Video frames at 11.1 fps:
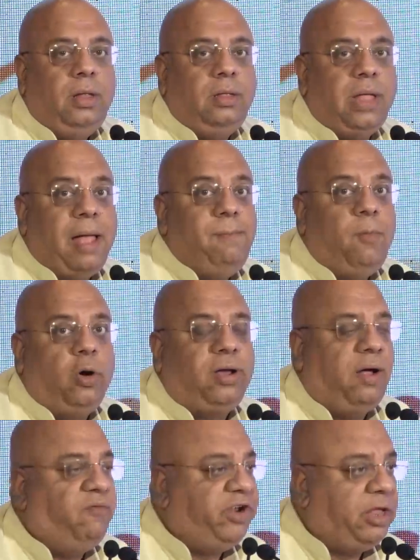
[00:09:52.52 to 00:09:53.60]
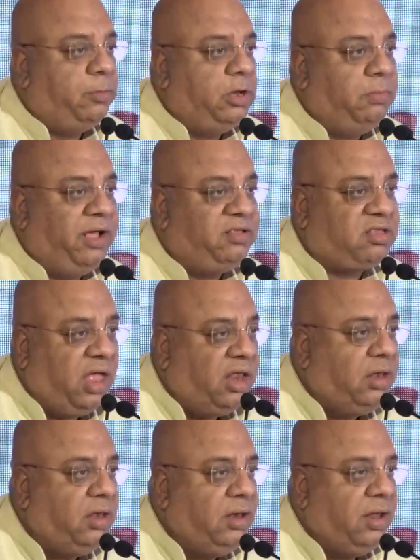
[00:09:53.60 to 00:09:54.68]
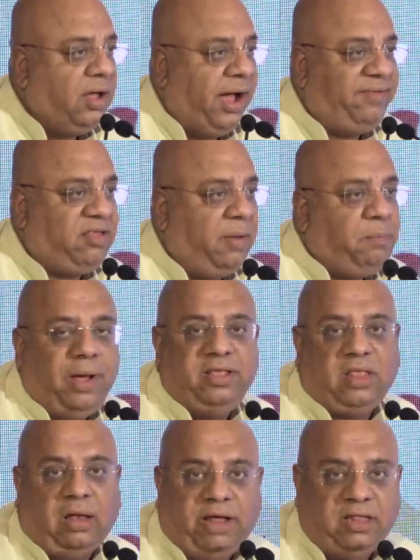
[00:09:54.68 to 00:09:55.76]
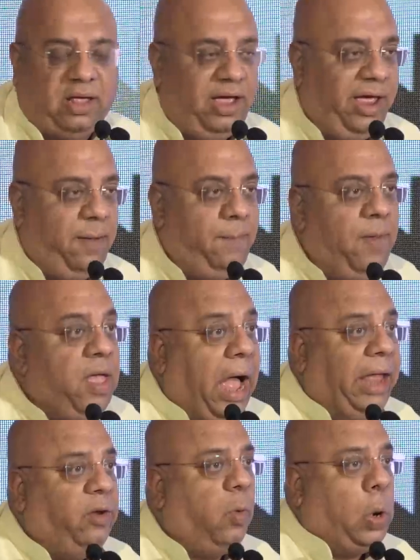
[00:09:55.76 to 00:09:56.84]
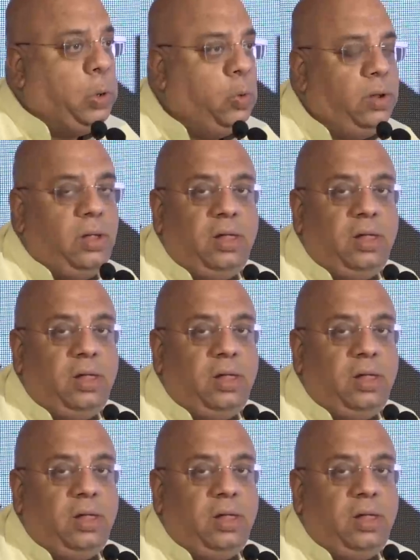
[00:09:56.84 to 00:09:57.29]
I'm more comfortable in my skin. I accept myself as I am. I know what to do.